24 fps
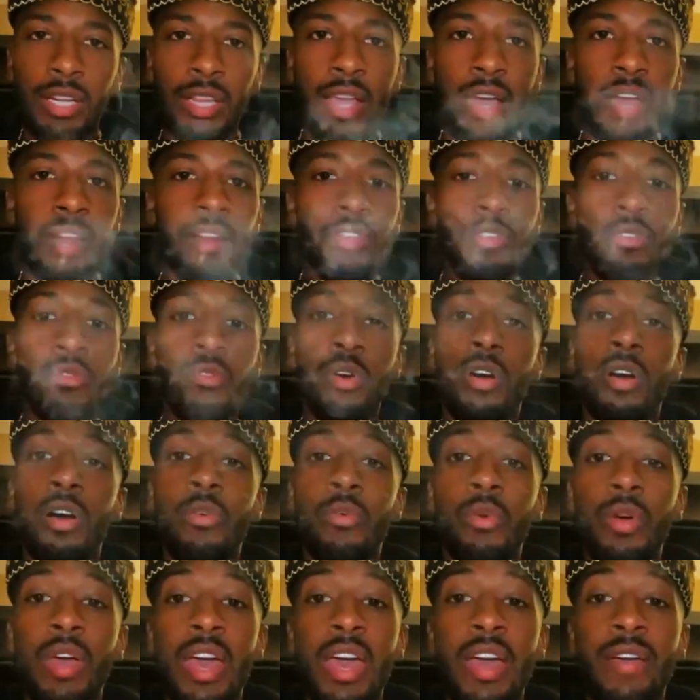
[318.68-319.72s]
then a lot of you
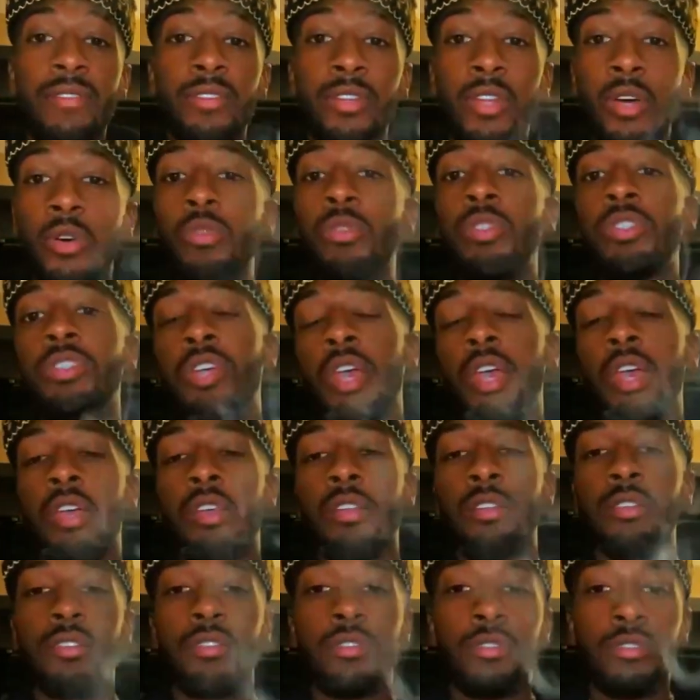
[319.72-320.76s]
all would have no
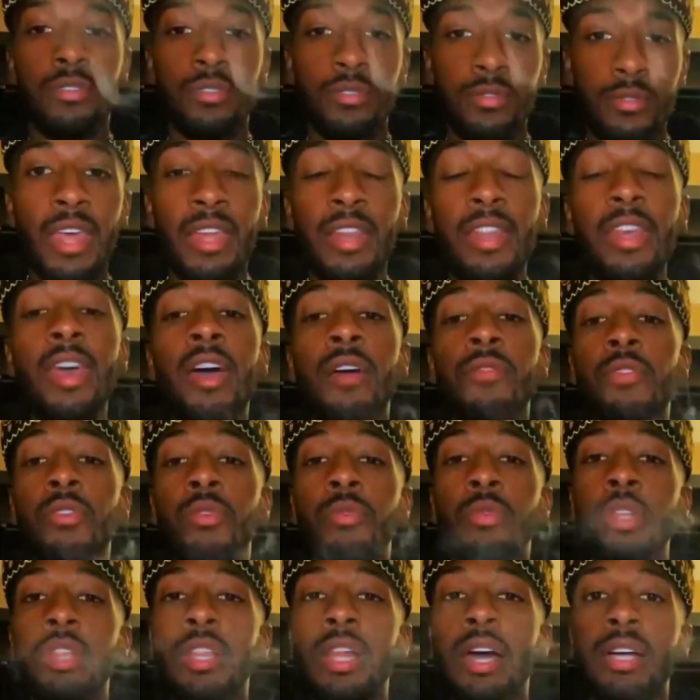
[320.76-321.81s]
chance at
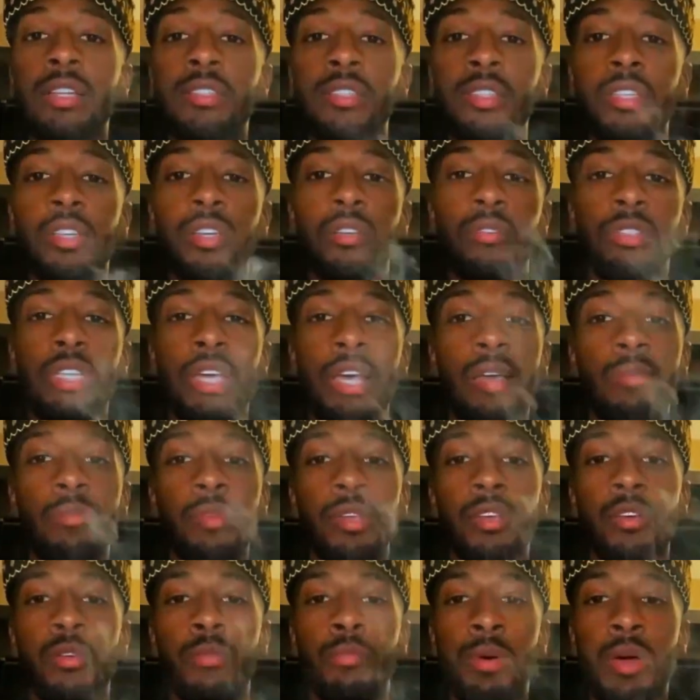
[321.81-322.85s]
ever realizing your
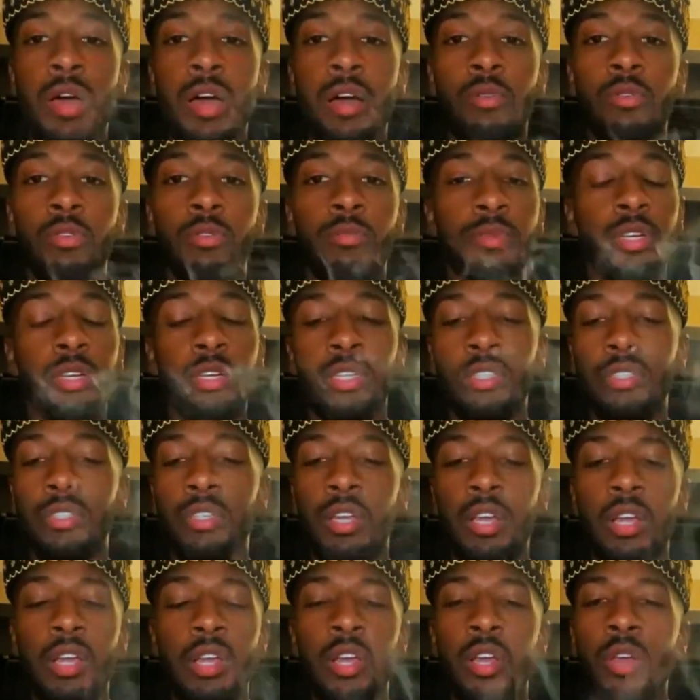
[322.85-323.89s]
time and your power,
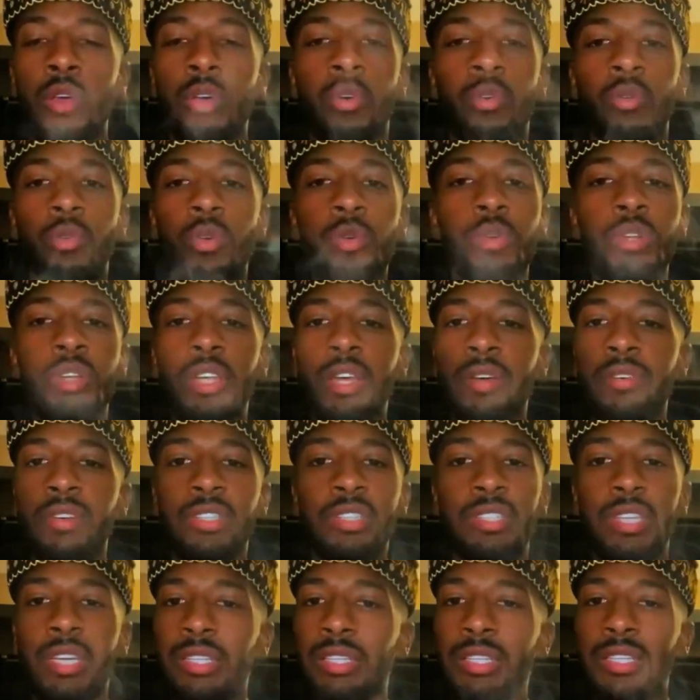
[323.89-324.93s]
because we would
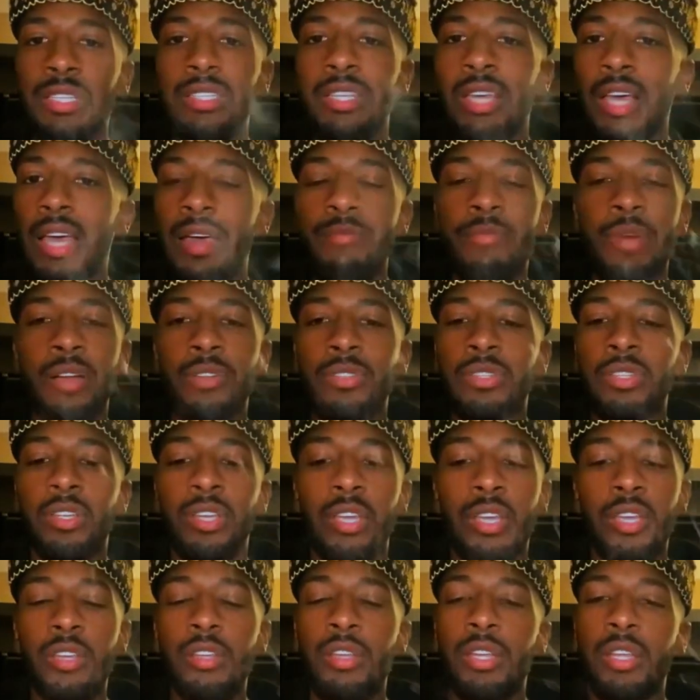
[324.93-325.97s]
never take the time out
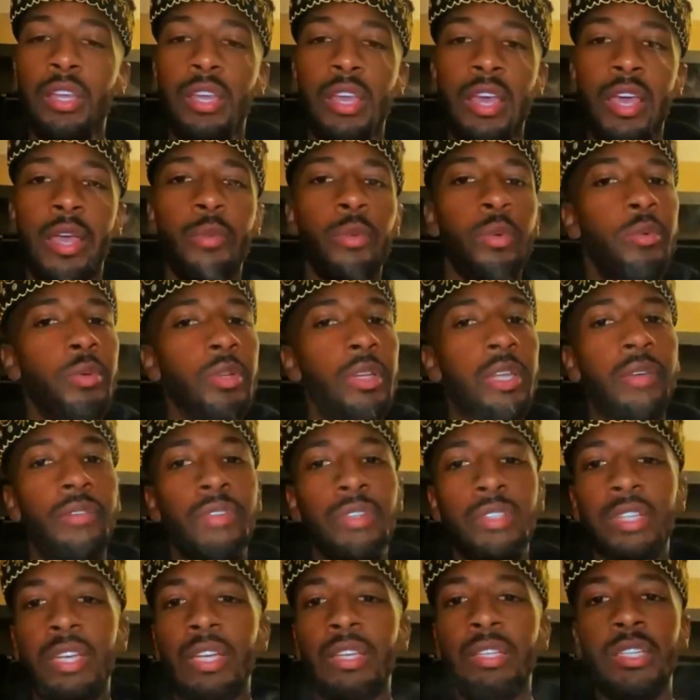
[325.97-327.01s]
to give you the game. We would
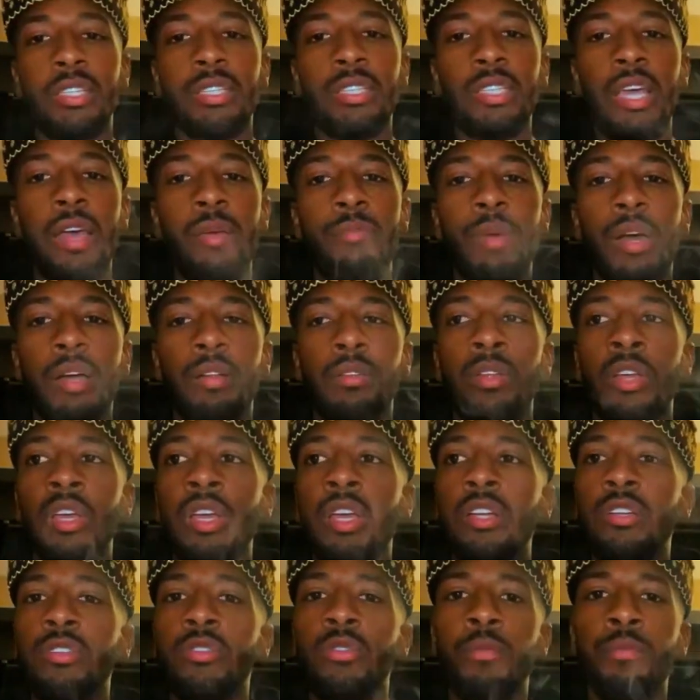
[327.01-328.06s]
never take the time
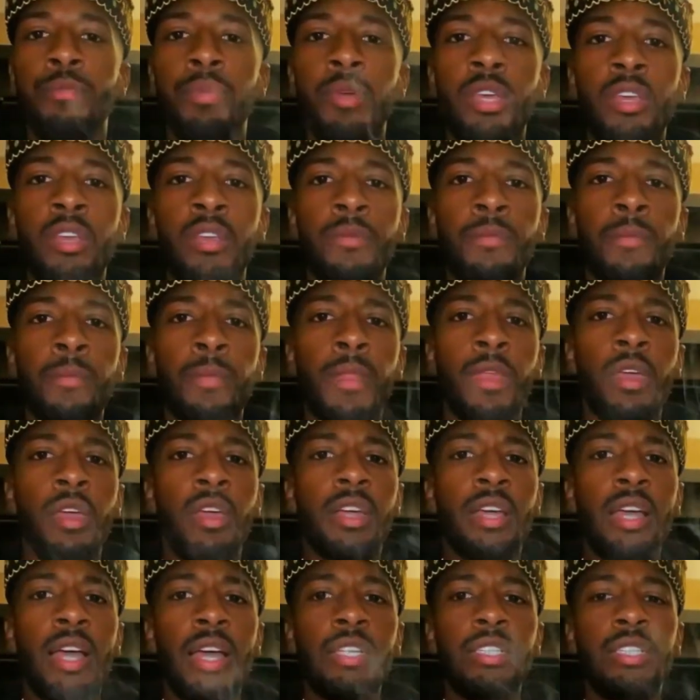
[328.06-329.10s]
out to be
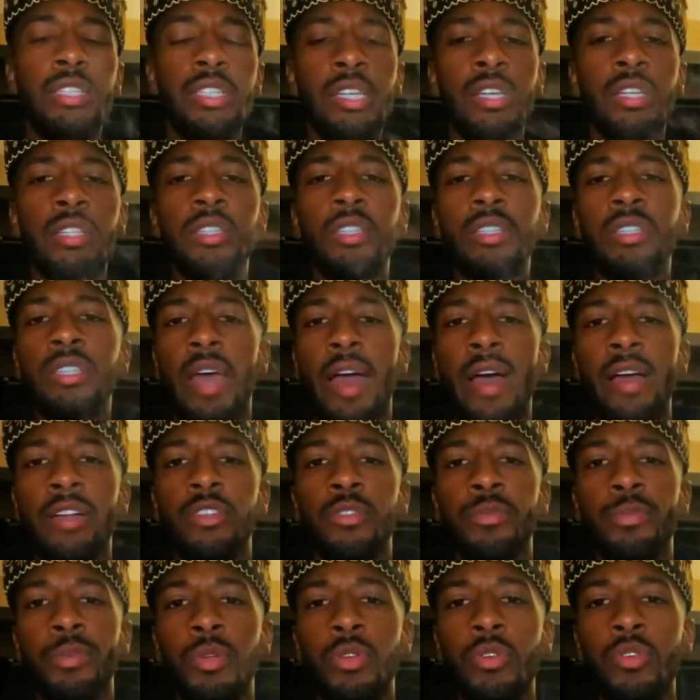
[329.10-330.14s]
conscientious
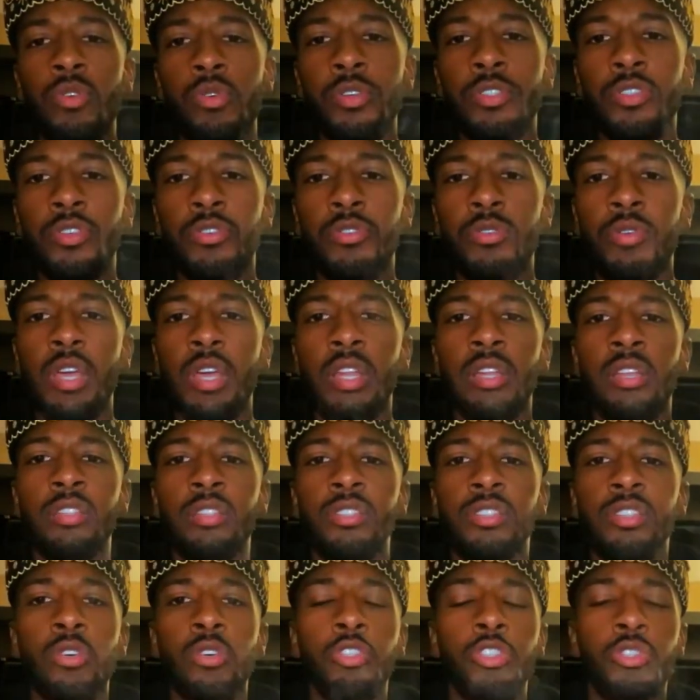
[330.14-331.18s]
entrepreneurs
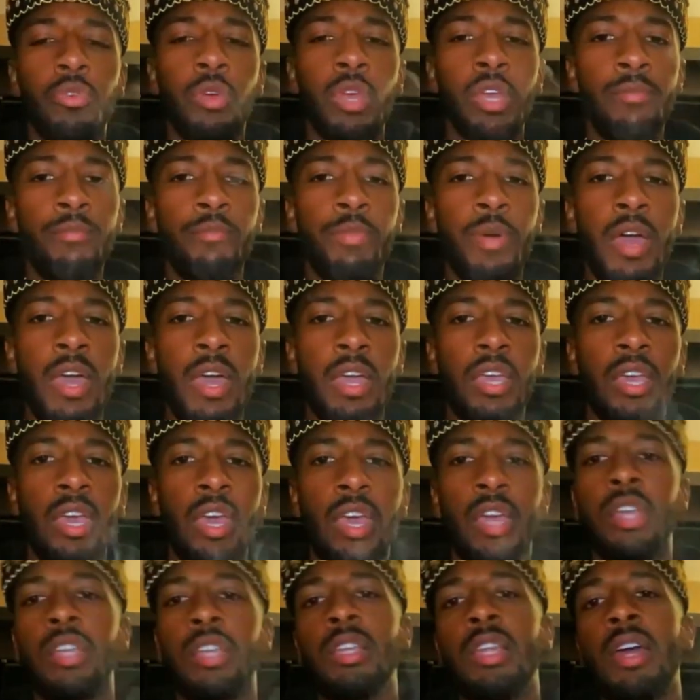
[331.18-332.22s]
creating social
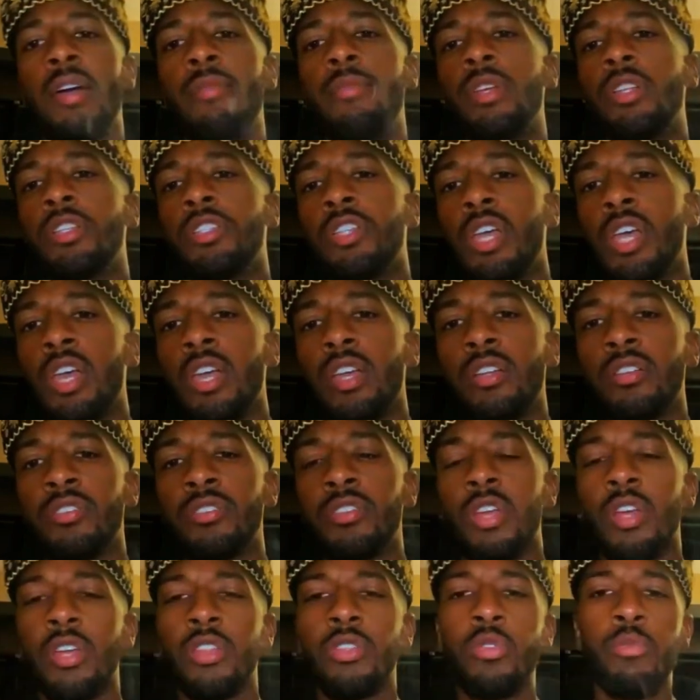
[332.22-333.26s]
impact and economic
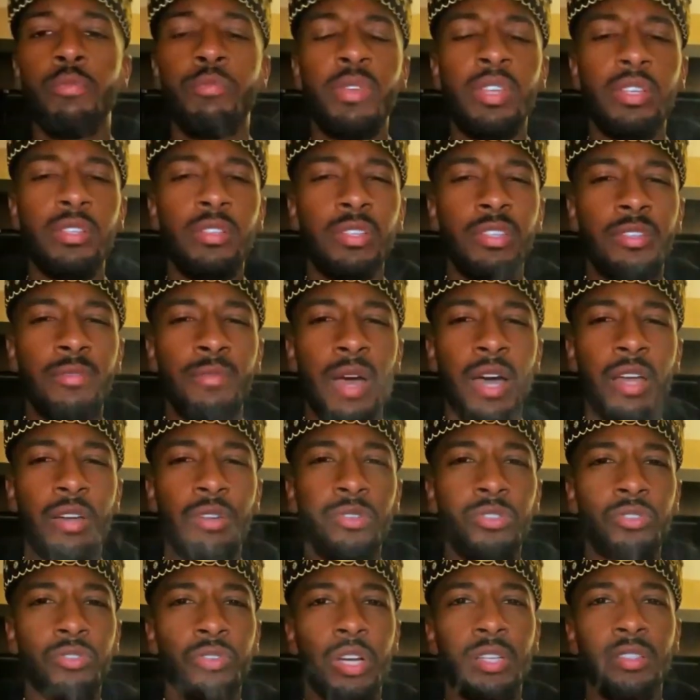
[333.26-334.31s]
change through business
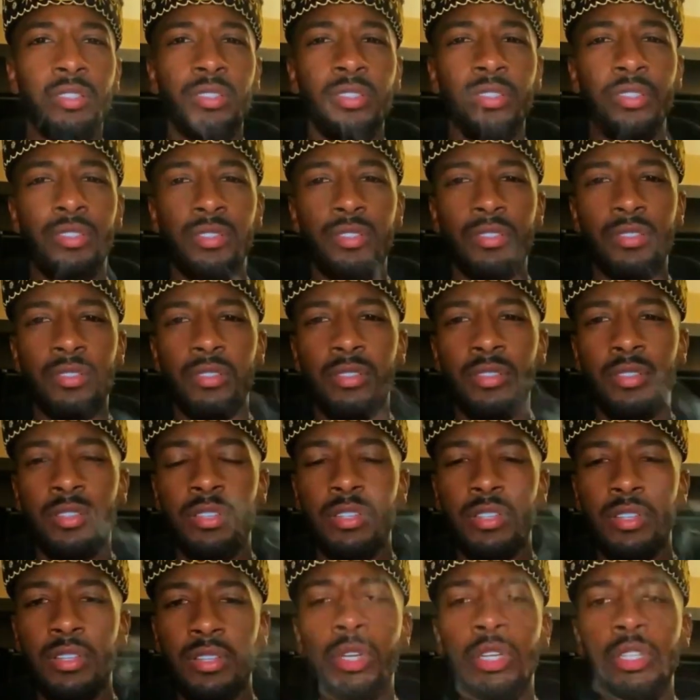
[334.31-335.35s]
model structures.
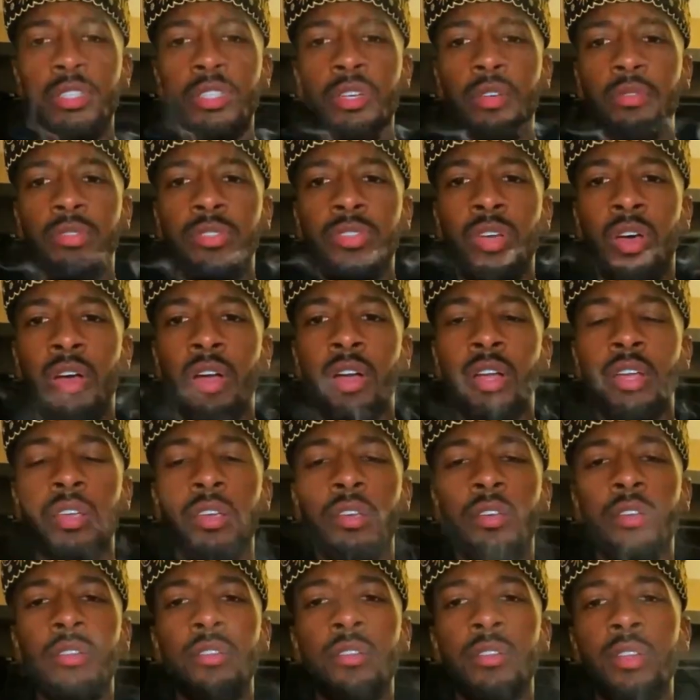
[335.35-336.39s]
What is your
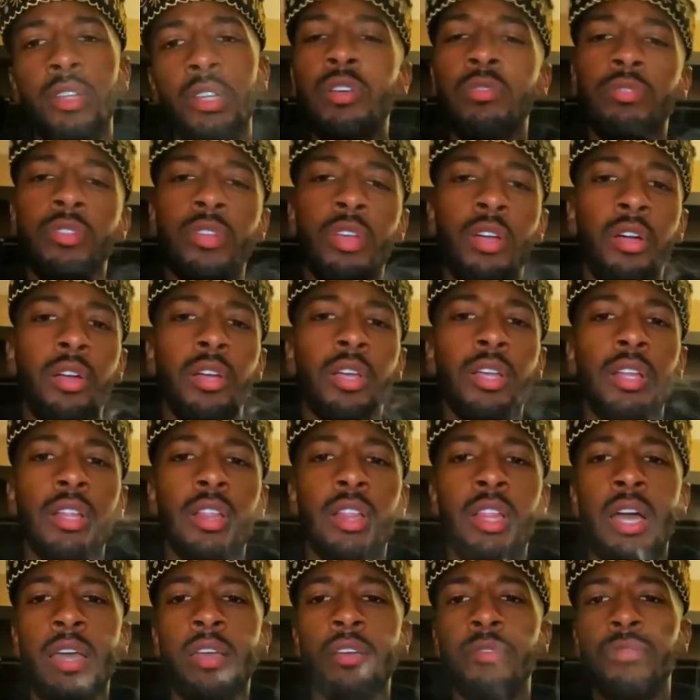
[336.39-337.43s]
target? What is your target
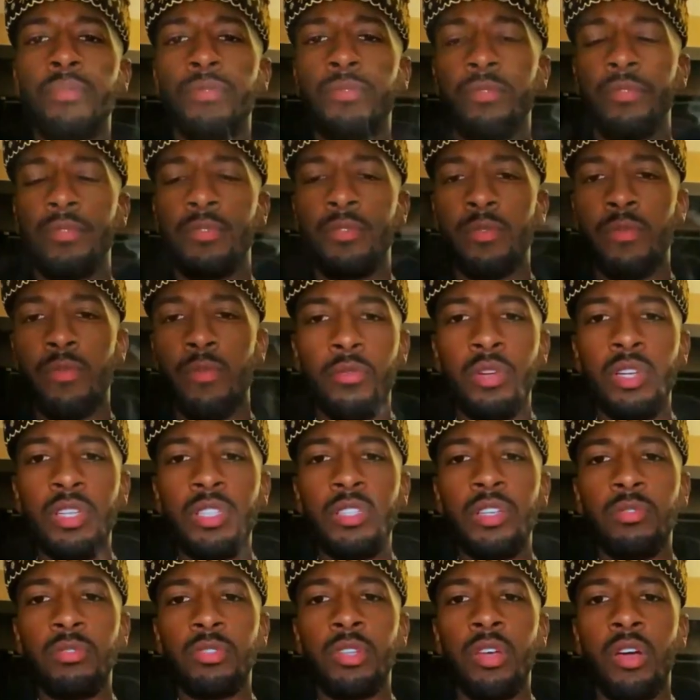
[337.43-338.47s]
in life?
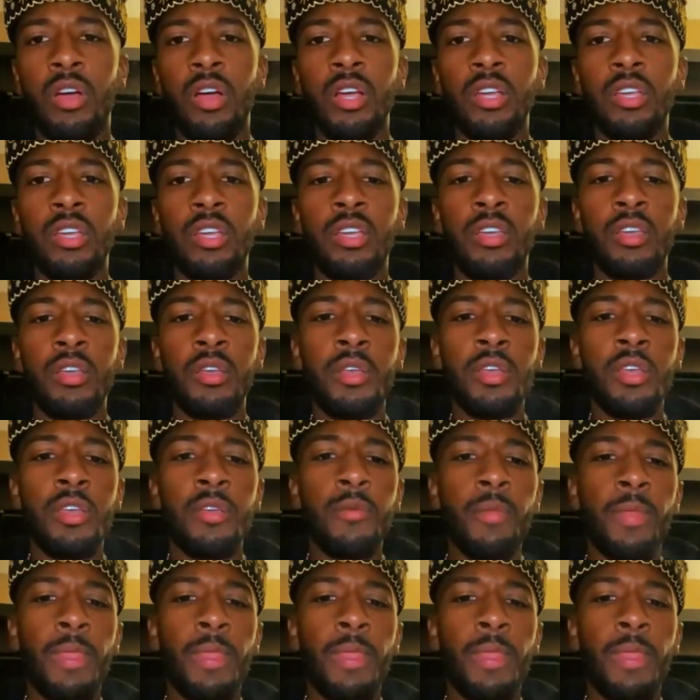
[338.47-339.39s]
What is your target